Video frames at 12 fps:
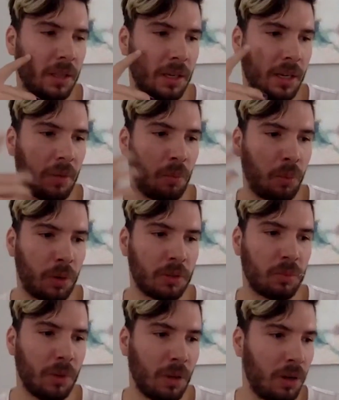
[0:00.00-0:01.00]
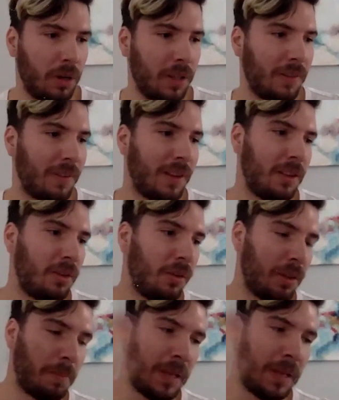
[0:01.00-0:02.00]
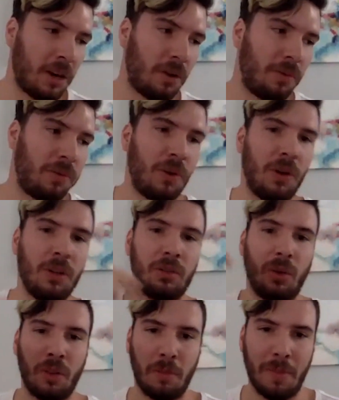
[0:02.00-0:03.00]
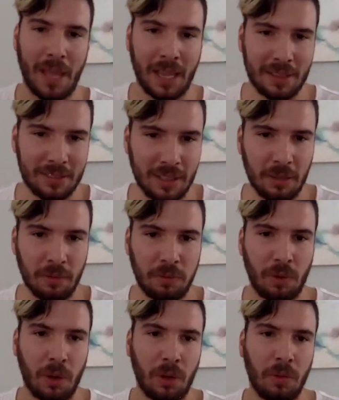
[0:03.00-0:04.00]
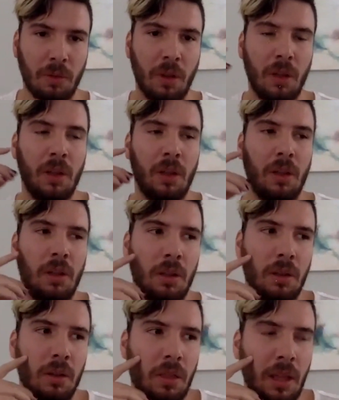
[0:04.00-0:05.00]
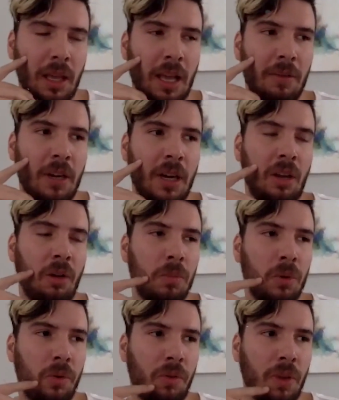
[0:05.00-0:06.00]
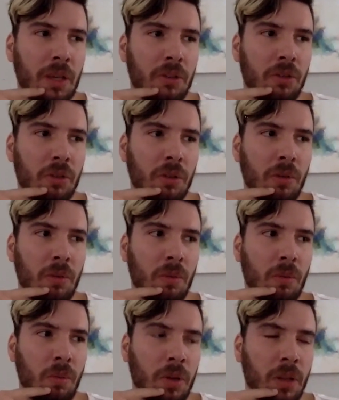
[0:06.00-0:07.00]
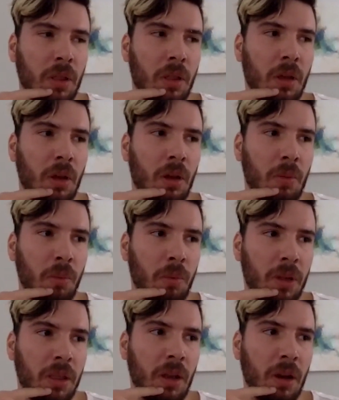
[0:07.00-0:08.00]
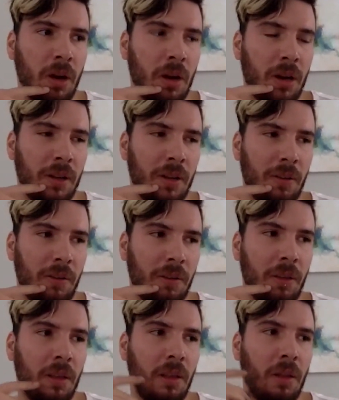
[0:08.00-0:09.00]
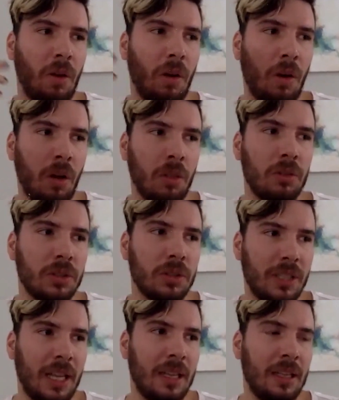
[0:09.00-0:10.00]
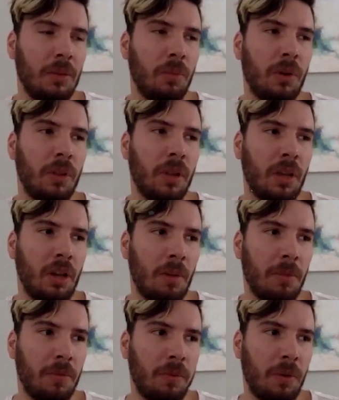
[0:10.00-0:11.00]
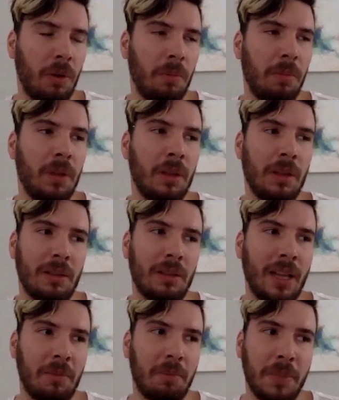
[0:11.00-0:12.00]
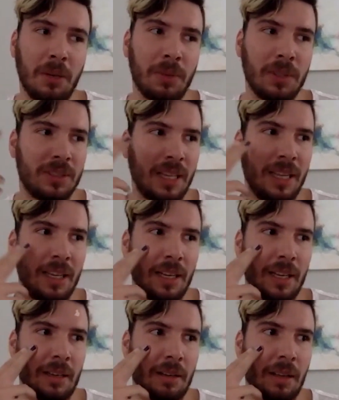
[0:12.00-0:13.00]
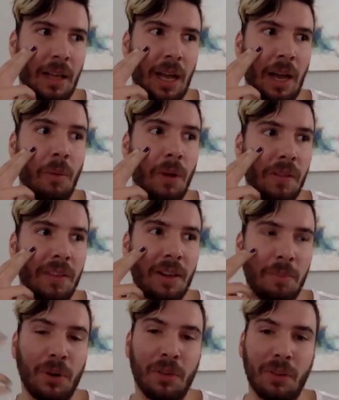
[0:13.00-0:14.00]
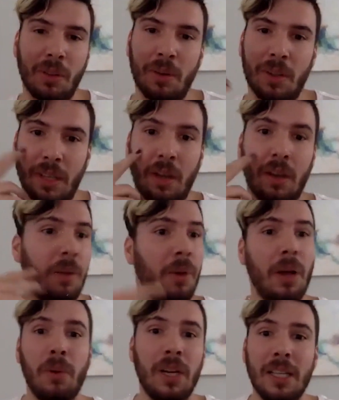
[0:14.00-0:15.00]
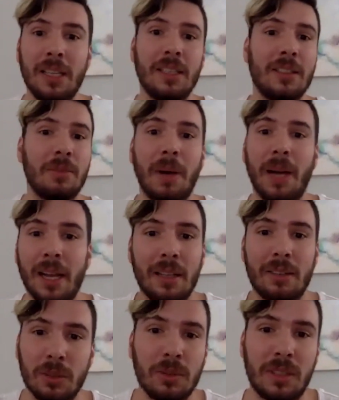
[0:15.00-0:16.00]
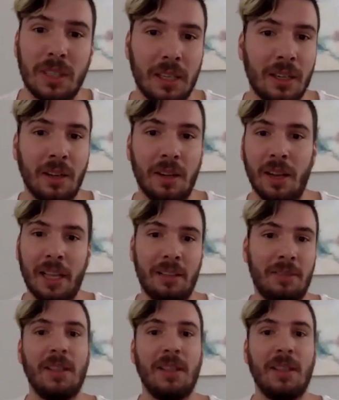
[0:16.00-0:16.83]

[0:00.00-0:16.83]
that like works with artists, either on the PR front, on the magazine front, thing having a conversation with the artists, understanding where they're coming from. It, like Pete was saying, like I was that person that was like, okay, well, we need this by Tuesday, you know, like